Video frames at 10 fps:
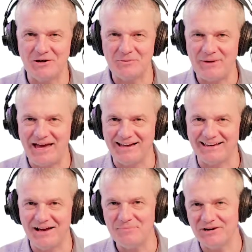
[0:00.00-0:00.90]
welcome back.
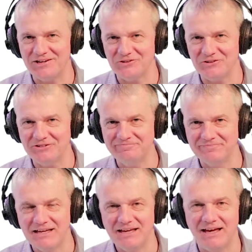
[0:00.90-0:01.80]
I'm Bucky Dirtle,
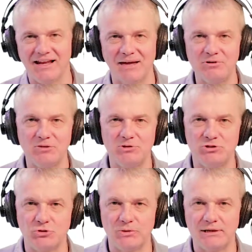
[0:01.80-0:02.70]
and I'm going to be
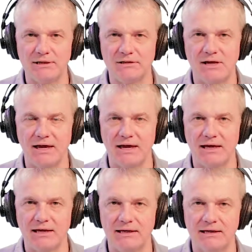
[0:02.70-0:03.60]
doing
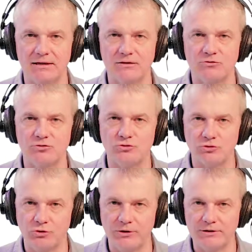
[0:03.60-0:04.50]
a
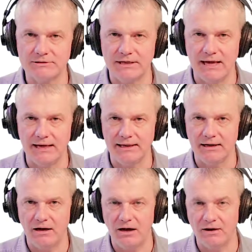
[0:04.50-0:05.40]
tutorial today
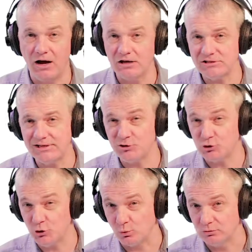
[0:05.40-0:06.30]
on Oscillator
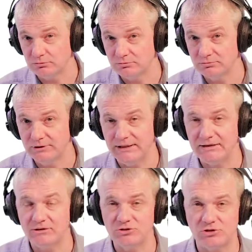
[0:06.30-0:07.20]
2
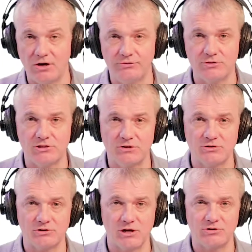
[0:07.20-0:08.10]
in the software
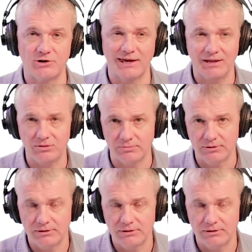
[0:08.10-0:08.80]
synthesizer Helm.